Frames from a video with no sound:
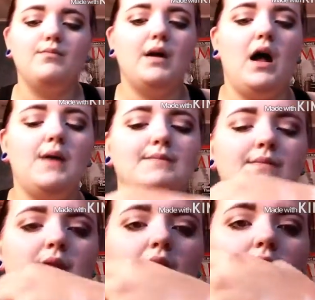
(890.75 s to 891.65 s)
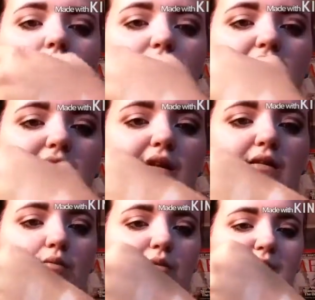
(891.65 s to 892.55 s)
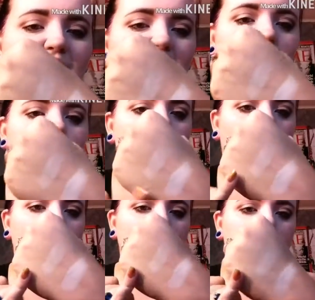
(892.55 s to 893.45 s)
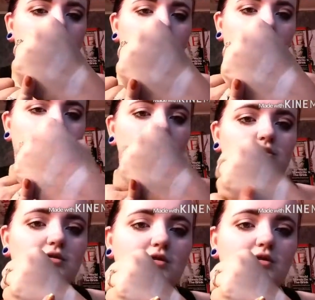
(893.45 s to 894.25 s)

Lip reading: But this is with my finger and this with the brush.